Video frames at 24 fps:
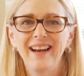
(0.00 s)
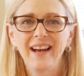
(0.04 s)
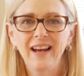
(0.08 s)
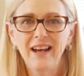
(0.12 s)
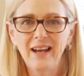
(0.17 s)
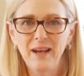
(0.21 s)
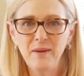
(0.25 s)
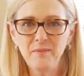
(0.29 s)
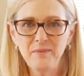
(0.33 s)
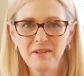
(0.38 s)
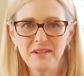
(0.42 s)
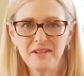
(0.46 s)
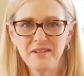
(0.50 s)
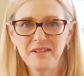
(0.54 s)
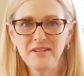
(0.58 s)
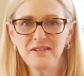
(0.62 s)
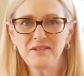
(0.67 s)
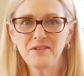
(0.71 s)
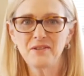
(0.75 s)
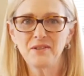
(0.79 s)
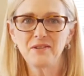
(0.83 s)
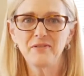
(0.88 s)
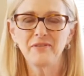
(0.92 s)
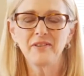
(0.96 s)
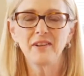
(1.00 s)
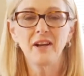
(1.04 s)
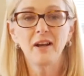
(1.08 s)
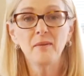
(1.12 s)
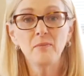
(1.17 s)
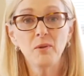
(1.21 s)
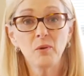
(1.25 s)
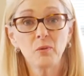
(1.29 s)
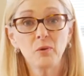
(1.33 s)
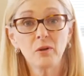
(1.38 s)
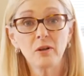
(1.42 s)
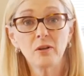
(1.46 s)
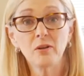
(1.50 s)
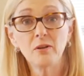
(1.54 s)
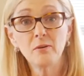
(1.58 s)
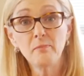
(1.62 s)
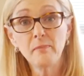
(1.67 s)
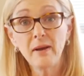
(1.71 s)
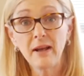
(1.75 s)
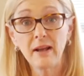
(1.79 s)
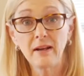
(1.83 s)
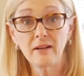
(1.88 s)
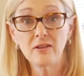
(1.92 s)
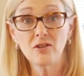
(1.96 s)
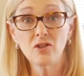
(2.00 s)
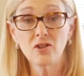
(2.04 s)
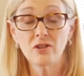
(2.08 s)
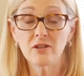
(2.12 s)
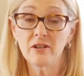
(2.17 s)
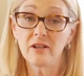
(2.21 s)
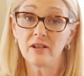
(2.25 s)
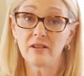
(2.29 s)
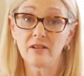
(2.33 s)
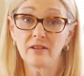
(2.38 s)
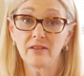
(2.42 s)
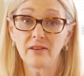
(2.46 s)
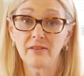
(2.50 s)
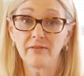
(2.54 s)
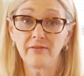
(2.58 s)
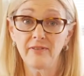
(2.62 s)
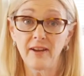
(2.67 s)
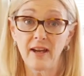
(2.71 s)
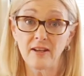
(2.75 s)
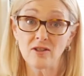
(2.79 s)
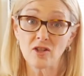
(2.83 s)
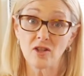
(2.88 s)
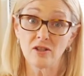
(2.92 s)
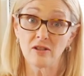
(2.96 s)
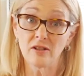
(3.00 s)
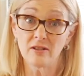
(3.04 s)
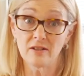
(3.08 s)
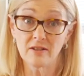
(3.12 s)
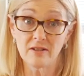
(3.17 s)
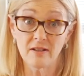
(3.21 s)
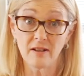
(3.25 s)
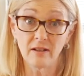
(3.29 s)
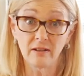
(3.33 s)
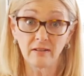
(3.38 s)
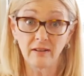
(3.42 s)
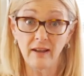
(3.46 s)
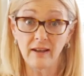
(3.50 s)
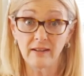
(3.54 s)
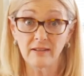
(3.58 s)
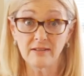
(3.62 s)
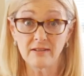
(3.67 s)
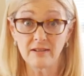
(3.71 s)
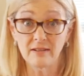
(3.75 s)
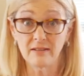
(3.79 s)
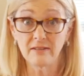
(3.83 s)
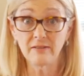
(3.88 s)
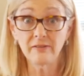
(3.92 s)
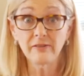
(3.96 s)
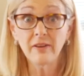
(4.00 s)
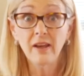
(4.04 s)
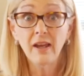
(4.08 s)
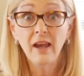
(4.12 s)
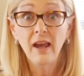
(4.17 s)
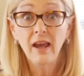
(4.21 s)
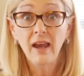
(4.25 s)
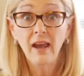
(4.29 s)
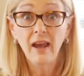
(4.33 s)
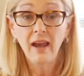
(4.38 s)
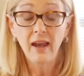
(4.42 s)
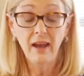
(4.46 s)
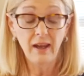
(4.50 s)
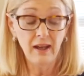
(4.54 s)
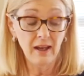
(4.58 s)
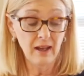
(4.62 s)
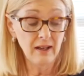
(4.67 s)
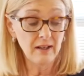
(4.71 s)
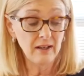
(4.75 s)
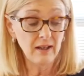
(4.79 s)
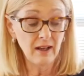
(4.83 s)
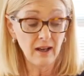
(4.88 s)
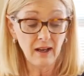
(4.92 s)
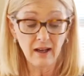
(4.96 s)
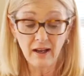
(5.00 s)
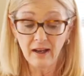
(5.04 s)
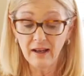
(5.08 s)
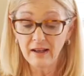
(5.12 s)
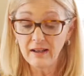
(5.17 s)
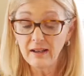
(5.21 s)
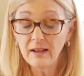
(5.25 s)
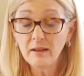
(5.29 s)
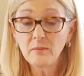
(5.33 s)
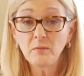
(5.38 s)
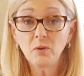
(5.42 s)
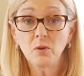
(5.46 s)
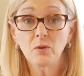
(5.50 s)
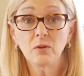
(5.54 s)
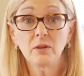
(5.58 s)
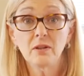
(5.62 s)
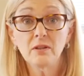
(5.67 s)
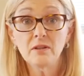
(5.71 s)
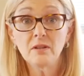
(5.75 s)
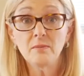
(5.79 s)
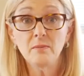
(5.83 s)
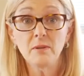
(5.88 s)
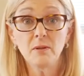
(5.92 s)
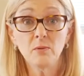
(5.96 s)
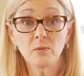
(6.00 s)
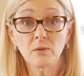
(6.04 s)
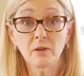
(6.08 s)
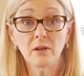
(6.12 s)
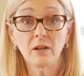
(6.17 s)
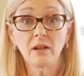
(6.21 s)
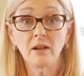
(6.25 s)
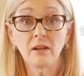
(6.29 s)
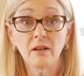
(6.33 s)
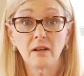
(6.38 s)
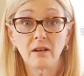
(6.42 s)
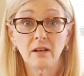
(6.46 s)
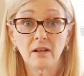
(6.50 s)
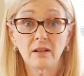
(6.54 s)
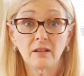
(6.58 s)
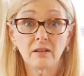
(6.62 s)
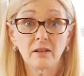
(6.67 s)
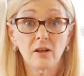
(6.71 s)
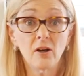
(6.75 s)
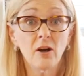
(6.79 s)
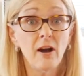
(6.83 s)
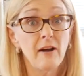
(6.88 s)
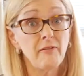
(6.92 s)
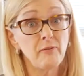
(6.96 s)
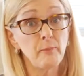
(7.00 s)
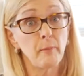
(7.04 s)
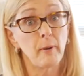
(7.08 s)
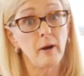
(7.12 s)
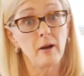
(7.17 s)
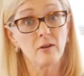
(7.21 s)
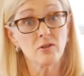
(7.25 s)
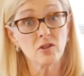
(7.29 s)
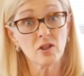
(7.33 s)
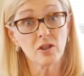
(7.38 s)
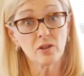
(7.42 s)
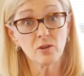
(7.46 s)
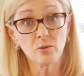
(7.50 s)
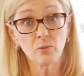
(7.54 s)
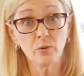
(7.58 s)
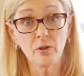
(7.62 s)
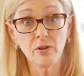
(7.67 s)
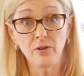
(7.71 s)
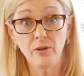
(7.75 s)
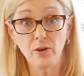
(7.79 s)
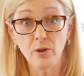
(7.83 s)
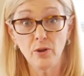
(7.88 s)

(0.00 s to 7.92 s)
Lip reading: Hi, I'm Denise Irvin. I'm the worker manager here at the Fashion Arts Collective, and I am going to be working on a craft project with